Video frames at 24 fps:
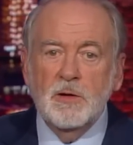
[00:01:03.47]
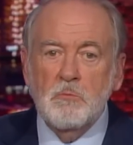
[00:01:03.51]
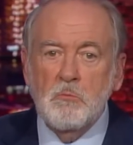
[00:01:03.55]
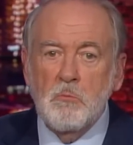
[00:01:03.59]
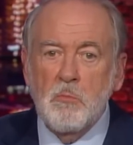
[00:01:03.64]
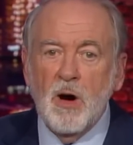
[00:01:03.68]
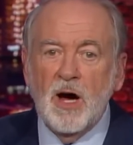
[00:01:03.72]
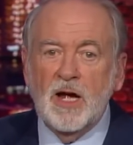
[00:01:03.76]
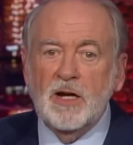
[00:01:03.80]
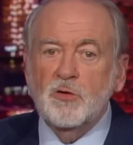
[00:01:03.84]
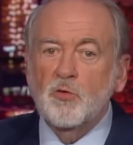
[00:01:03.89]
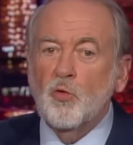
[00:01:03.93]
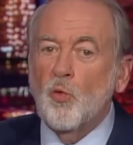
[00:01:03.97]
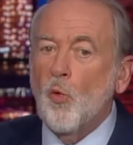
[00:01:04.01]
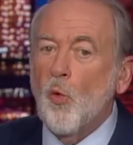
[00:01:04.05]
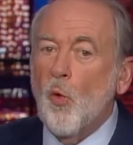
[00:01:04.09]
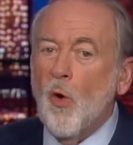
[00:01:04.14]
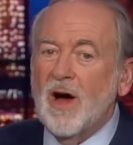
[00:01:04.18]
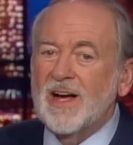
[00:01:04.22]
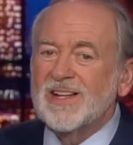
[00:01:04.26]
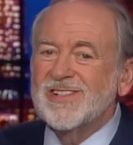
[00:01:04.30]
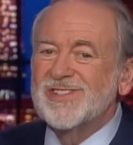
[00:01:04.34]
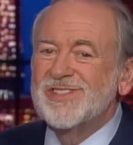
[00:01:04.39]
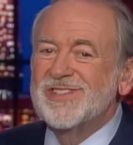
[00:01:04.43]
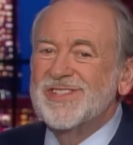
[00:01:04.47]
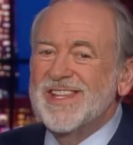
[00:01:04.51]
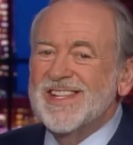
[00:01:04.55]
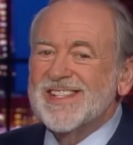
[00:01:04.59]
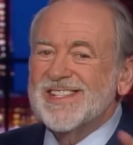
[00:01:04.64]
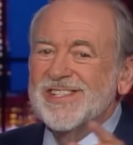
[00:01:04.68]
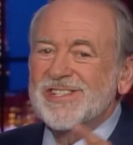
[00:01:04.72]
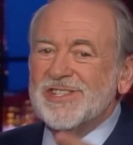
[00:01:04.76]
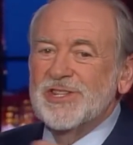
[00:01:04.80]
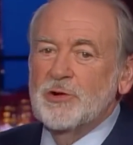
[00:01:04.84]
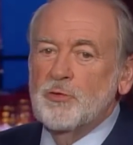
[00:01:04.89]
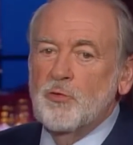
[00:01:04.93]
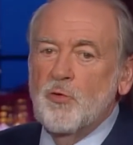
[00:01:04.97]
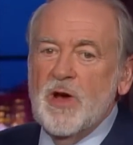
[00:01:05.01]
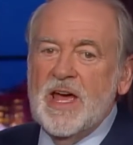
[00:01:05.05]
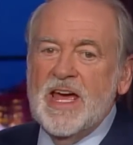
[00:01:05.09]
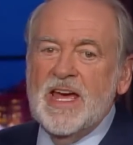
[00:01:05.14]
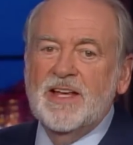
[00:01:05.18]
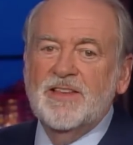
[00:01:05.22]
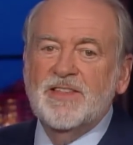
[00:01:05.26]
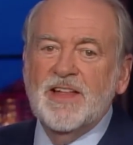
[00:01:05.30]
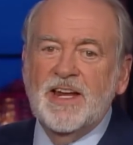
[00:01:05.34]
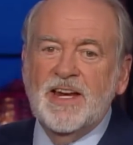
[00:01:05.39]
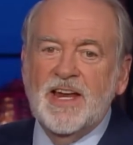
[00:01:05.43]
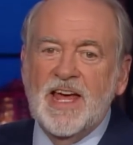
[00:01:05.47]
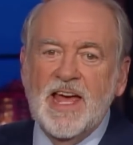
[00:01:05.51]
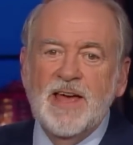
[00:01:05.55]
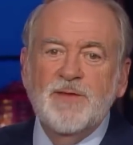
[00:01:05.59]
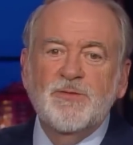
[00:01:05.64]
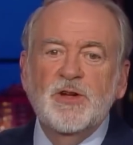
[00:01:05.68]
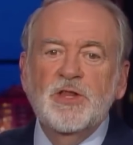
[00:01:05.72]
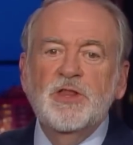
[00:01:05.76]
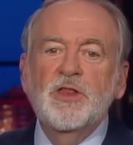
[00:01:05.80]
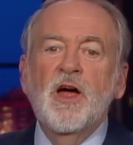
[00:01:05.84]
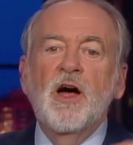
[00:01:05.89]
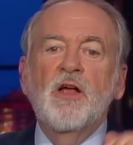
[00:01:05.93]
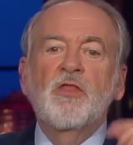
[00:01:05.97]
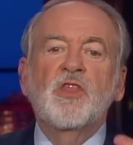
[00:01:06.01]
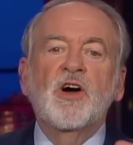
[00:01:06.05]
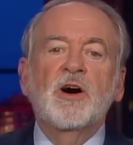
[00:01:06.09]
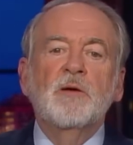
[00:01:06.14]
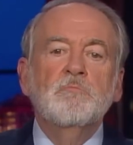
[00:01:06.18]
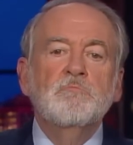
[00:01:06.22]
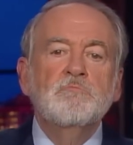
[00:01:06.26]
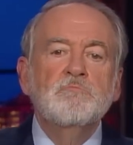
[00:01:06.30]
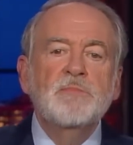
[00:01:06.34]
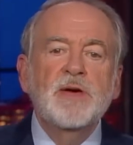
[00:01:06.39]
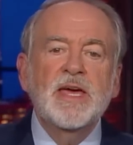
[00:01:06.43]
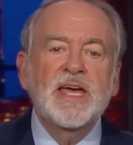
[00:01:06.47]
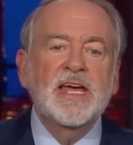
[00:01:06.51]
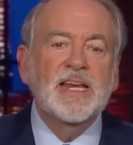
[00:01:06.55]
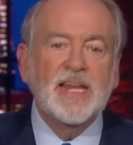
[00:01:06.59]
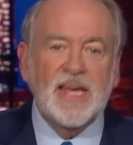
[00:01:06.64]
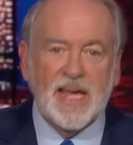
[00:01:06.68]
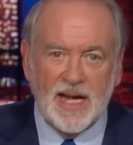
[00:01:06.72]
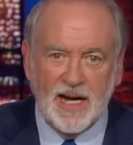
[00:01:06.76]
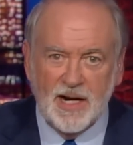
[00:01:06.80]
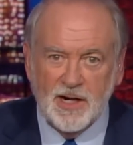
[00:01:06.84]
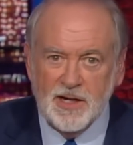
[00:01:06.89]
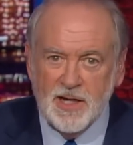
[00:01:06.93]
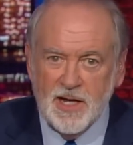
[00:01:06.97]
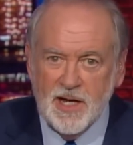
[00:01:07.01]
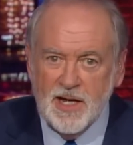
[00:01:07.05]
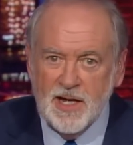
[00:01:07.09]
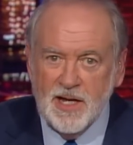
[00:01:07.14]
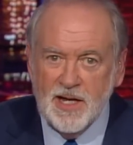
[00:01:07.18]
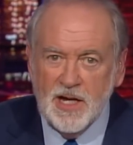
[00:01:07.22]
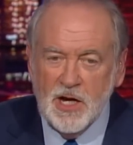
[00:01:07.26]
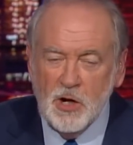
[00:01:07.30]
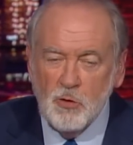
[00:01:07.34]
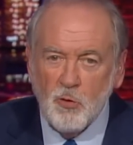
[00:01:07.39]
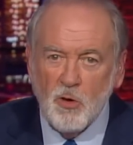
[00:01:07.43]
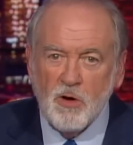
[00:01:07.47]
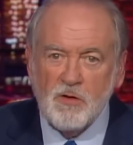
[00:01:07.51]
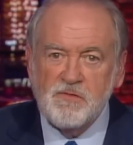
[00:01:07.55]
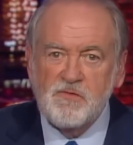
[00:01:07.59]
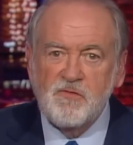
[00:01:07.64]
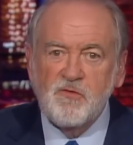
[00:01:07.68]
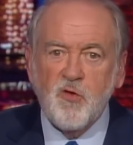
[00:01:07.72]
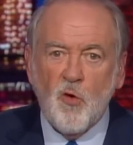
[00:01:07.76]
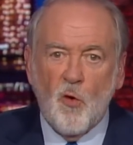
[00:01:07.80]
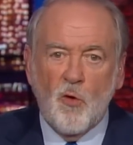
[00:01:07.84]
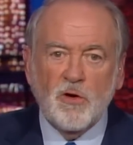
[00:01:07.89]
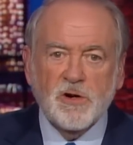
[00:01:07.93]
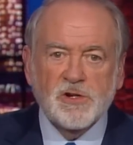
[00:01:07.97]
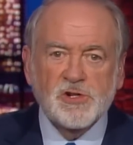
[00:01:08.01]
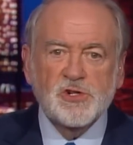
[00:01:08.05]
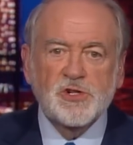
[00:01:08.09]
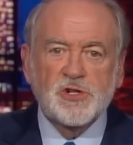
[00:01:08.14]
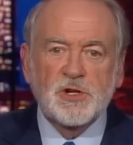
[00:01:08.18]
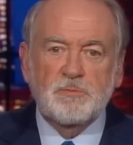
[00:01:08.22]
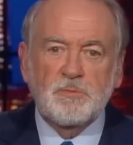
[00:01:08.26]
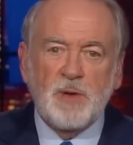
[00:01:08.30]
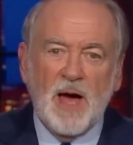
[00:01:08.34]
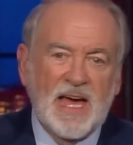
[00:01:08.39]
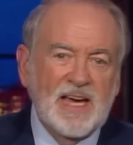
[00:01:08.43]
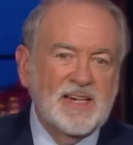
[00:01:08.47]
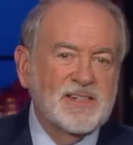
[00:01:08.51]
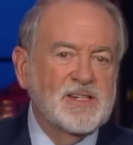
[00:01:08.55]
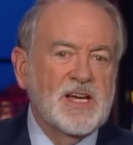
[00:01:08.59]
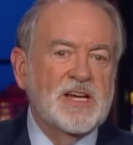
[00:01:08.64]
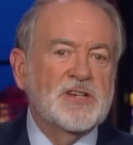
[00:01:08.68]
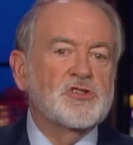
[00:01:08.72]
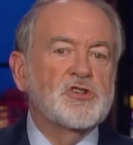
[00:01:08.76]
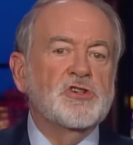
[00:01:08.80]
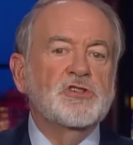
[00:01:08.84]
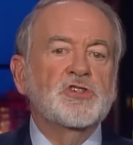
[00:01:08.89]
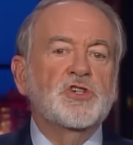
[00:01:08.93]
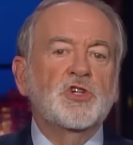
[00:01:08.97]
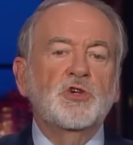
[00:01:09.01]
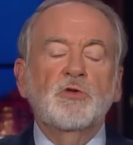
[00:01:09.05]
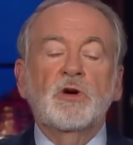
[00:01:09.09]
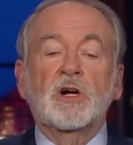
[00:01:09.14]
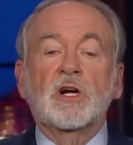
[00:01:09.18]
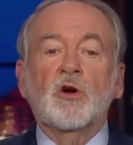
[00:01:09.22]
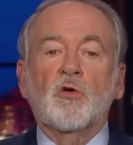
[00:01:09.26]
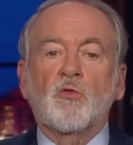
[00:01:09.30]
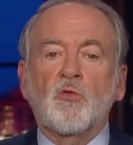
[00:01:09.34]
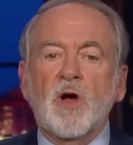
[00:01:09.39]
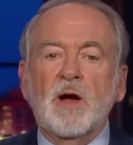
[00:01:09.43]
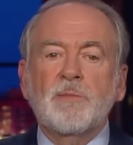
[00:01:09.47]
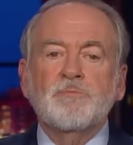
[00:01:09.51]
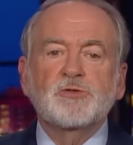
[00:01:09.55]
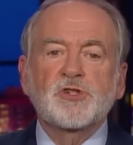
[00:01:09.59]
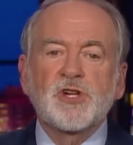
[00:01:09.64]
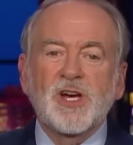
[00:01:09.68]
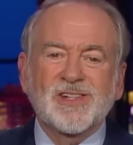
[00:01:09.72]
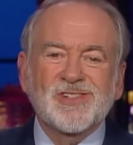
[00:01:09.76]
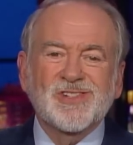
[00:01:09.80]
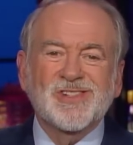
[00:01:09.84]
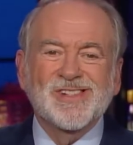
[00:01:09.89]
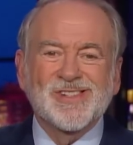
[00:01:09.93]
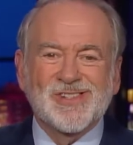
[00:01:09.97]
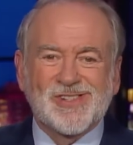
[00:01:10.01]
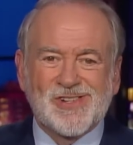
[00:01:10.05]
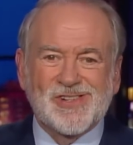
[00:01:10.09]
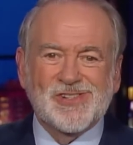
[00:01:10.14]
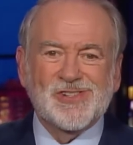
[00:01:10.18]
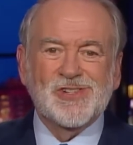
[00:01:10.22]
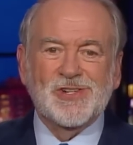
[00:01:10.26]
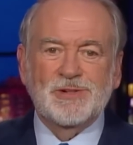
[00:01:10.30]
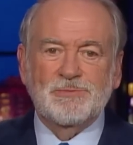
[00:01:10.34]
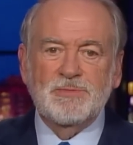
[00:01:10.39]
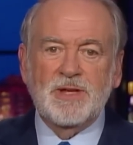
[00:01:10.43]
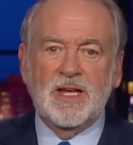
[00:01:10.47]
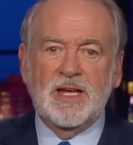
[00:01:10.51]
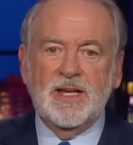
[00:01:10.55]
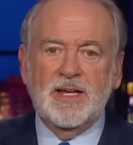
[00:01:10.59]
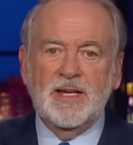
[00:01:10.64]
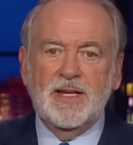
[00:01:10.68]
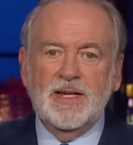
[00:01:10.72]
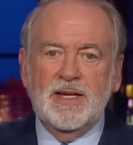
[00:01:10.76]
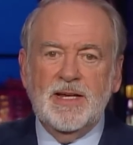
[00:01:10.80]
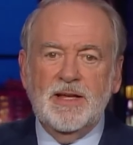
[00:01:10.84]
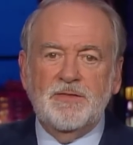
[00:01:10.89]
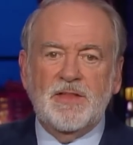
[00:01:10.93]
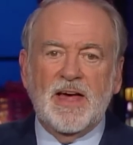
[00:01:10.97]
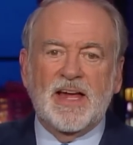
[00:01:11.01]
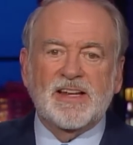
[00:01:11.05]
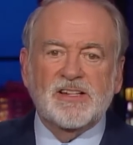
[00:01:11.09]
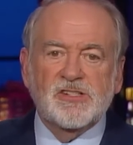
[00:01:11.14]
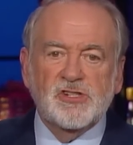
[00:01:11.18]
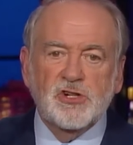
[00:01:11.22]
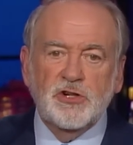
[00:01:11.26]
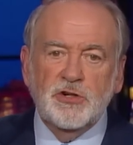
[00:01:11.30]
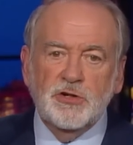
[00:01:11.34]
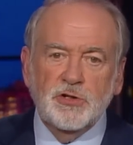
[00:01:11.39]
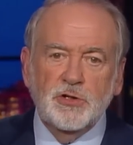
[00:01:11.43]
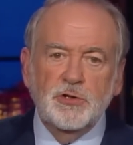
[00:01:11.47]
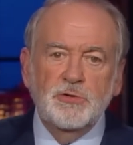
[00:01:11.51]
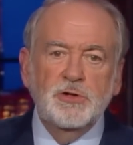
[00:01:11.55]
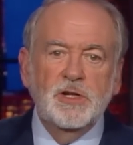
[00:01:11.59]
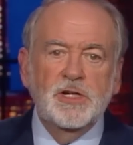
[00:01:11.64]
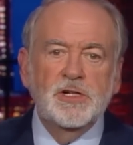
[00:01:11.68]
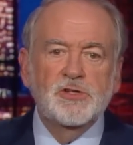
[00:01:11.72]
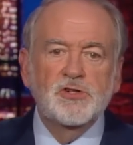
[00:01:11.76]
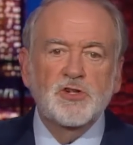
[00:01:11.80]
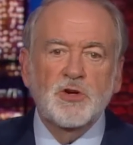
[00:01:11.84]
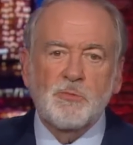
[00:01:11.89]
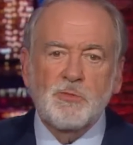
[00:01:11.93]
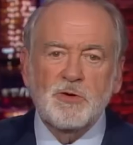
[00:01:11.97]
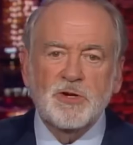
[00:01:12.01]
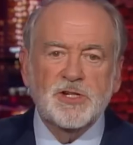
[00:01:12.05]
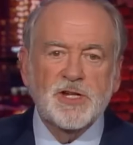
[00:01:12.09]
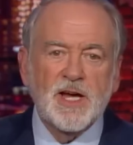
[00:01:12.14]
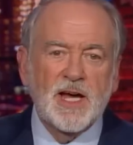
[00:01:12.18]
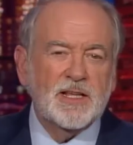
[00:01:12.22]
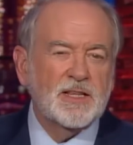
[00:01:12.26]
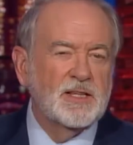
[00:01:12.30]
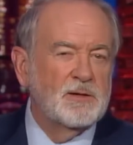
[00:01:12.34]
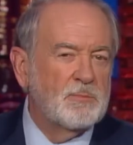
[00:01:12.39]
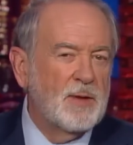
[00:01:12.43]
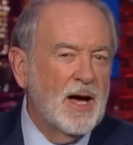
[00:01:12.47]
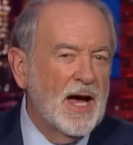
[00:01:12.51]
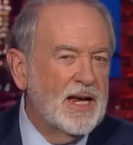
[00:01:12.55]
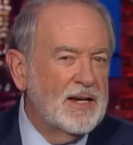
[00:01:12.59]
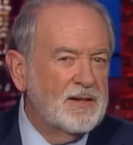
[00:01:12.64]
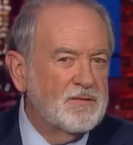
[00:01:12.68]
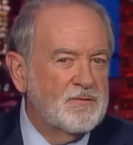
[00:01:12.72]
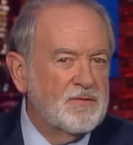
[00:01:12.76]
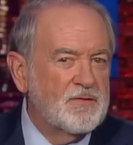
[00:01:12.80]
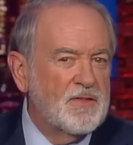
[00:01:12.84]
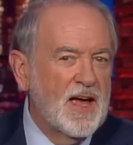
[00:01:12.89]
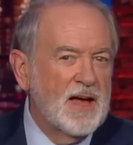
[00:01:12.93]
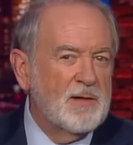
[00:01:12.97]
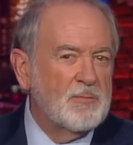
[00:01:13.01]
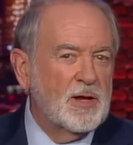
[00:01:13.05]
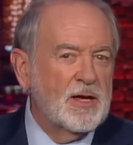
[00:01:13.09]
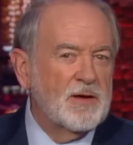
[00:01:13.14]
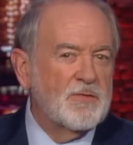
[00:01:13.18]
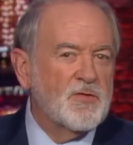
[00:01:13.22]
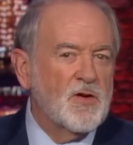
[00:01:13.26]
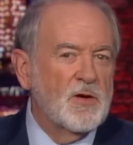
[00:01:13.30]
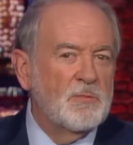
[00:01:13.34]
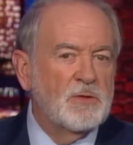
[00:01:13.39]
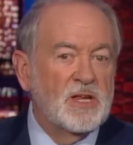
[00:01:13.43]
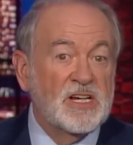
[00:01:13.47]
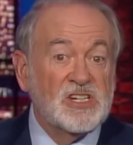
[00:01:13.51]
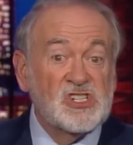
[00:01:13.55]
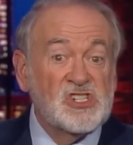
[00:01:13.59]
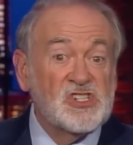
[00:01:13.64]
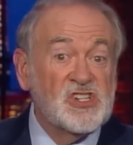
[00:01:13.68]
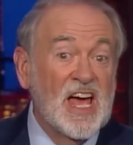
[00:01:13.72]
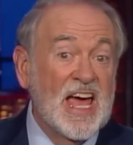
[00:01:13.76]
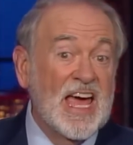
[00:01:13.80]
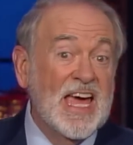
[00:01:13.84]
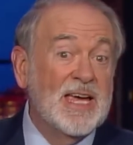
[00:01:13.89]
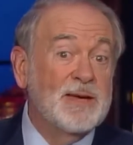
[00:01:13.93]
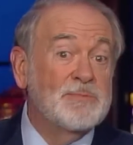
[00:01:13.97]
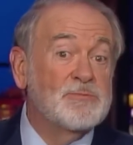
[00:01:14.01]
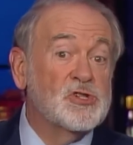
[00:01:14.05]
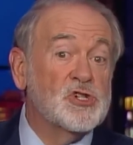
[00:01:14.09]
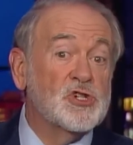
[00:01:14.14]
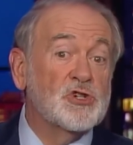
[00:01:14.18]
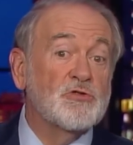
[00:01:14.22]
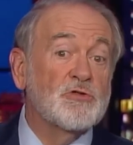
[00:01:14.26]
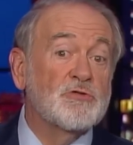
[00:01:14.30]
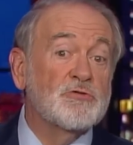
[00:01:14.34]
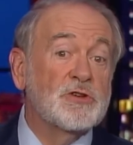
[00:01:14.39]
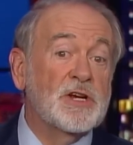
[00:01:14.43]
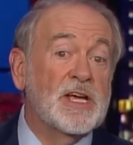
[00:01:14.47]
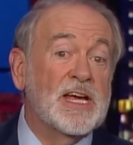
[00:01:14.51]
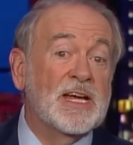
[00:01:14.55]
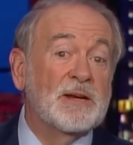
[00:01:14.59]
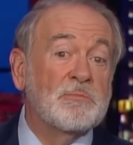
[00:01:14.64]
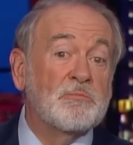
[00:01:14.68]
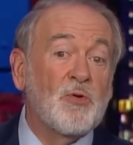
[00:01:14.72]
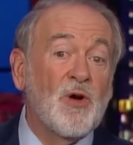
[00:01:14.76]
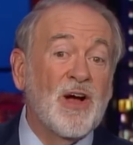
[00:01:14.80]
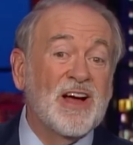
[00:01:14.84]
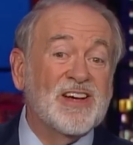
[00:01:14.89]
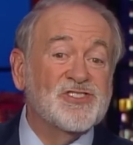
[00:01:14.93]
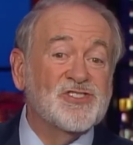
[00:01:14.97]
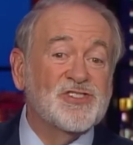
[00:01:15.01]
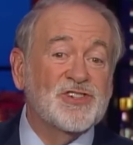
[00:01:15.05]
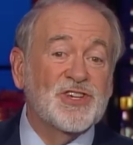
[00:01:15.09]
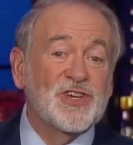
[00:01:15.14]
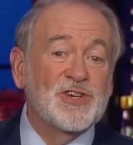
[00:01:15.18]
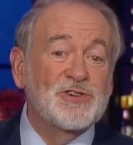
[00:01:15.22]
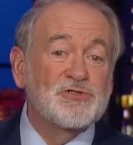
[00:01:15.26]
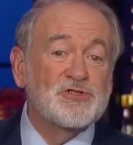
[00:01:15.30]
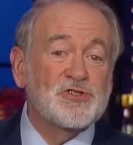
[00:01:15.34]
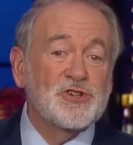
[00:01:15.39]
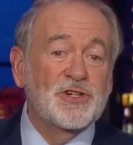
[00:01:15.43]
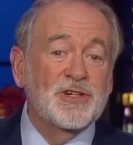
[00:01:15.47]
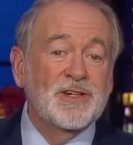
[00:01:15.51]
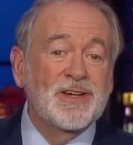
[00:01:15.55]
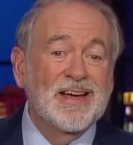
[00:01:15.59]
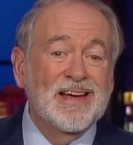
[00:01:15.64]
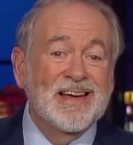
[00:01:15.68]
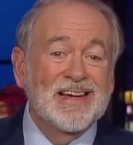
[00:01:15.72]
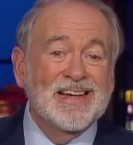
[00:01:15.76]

but was this the week that even the media were forced to pay attention to a corrupt justice system that is colluded to protect the Biden family from the same scrutiny and prosecution